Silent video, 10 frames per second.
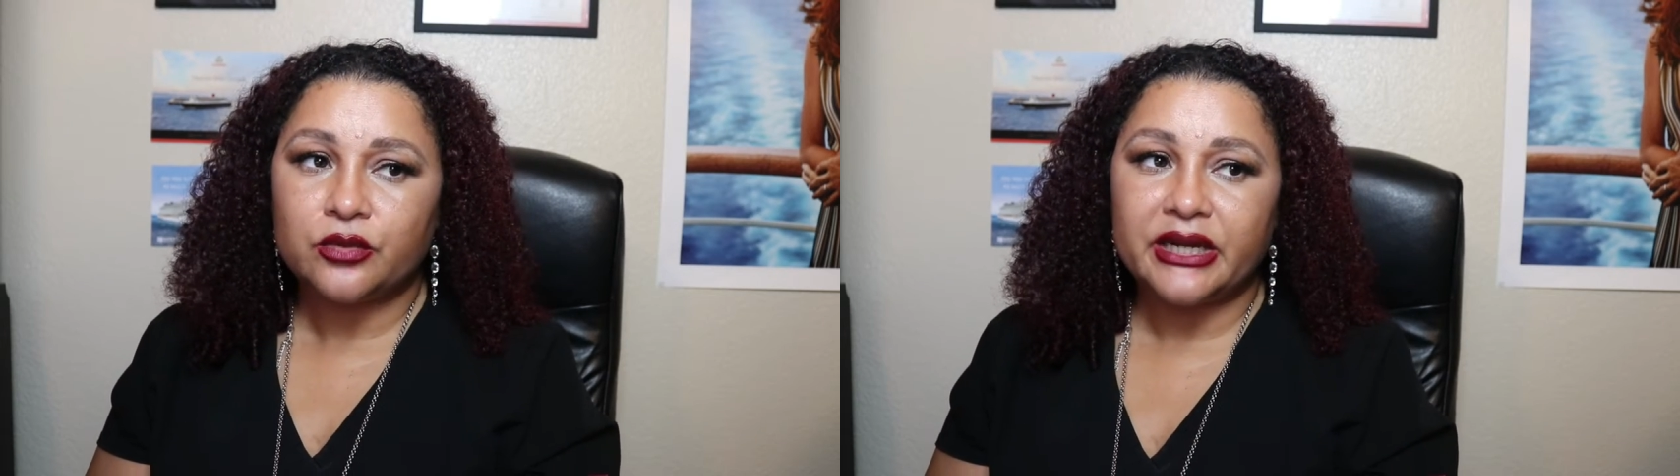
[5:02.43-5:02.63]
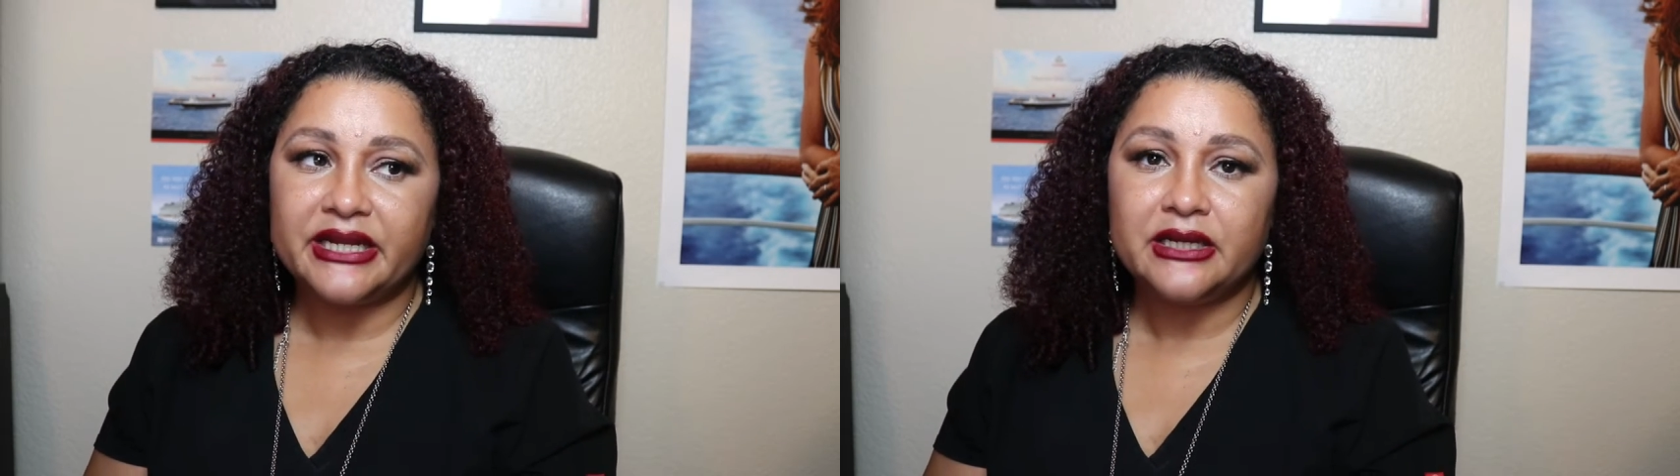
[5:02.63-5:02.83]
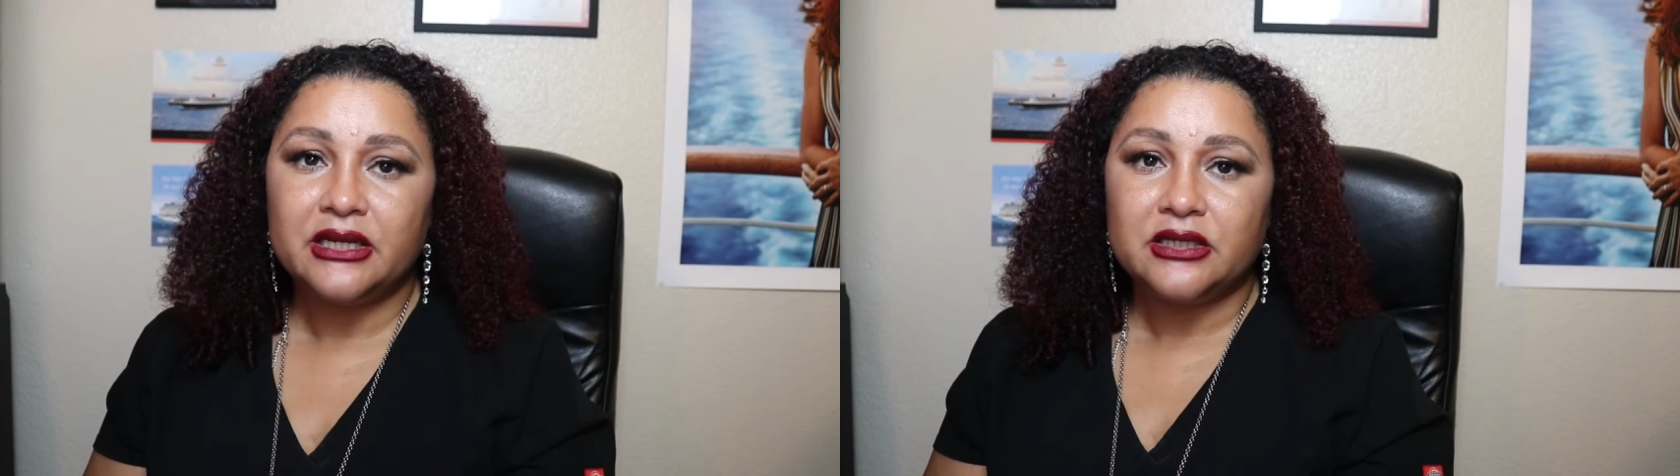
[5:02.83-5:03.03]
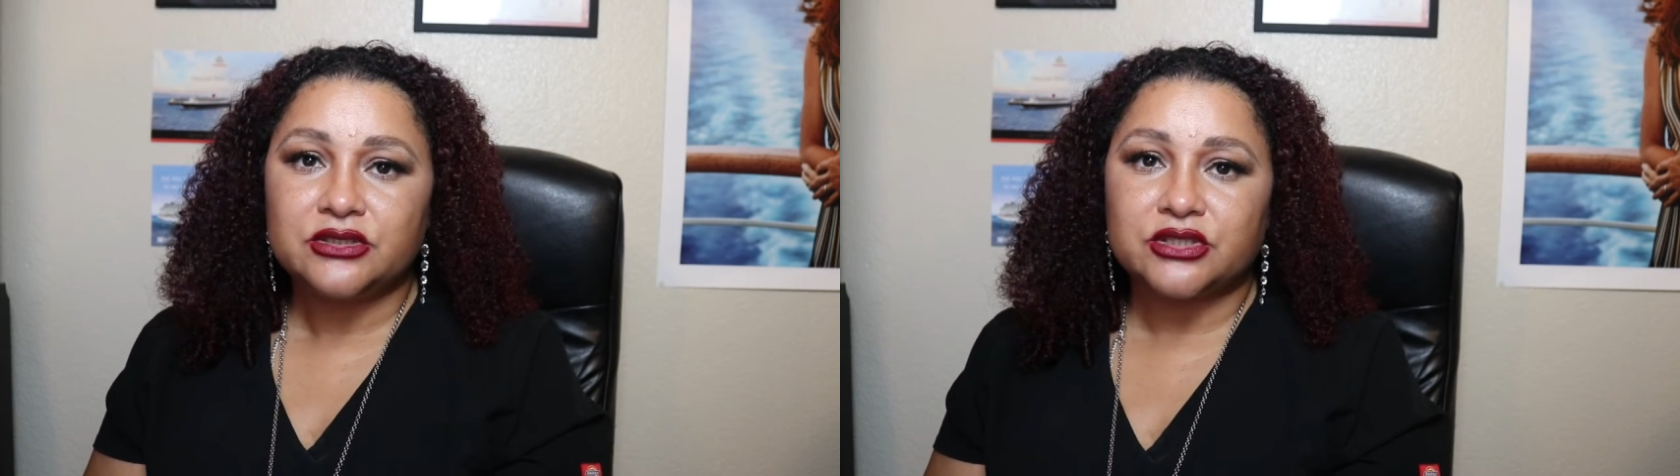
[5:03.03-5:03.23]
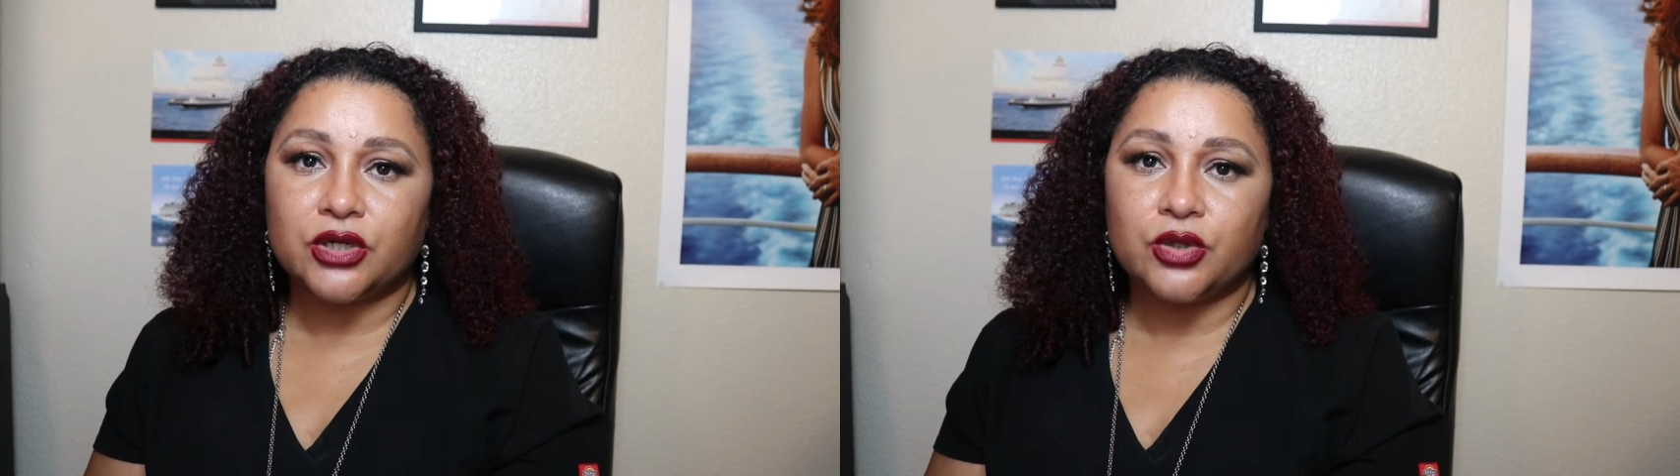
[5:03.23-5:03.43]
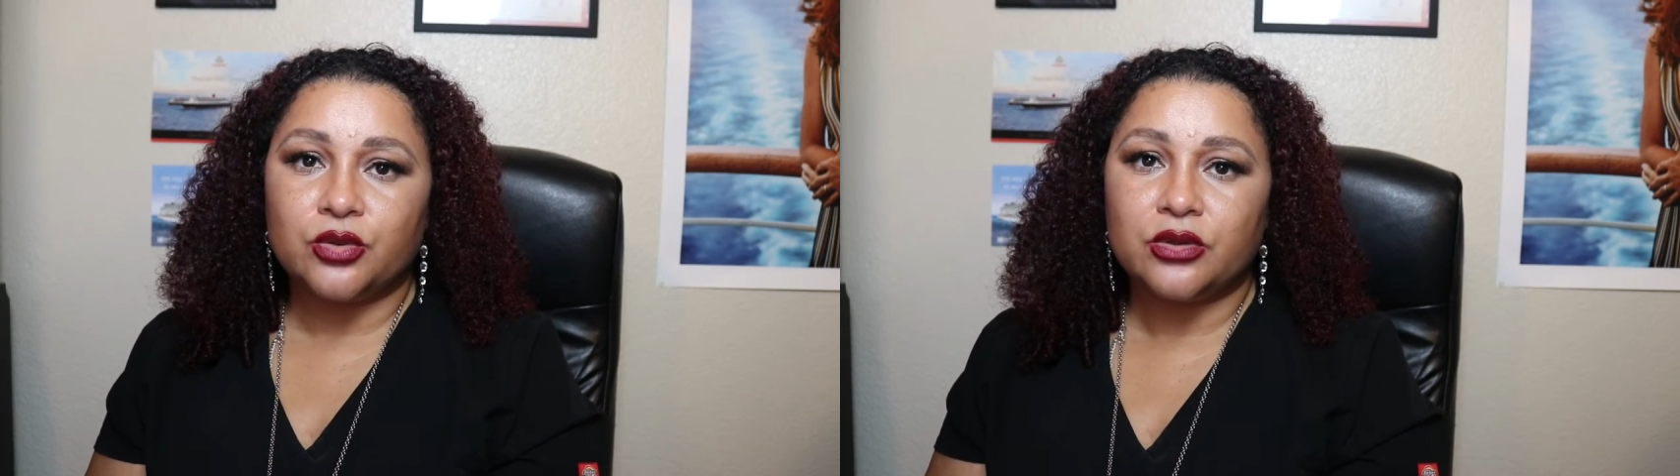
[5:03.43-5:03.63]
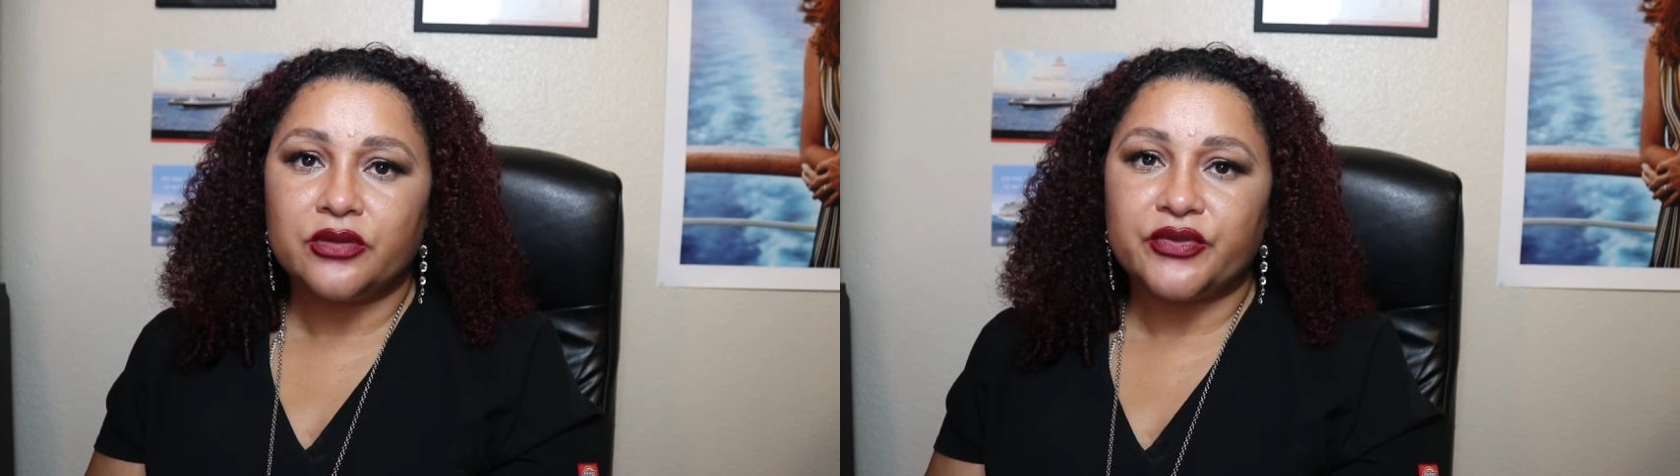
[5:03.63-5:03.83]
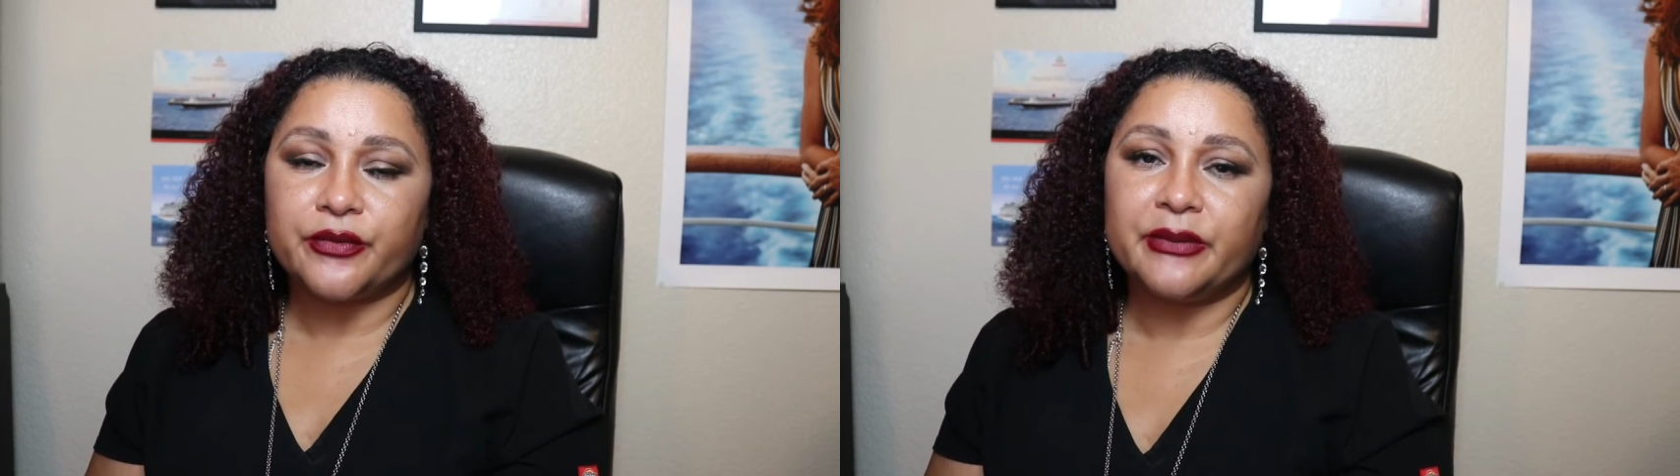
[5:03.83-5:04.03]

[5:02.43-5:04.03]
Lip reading: right? So they're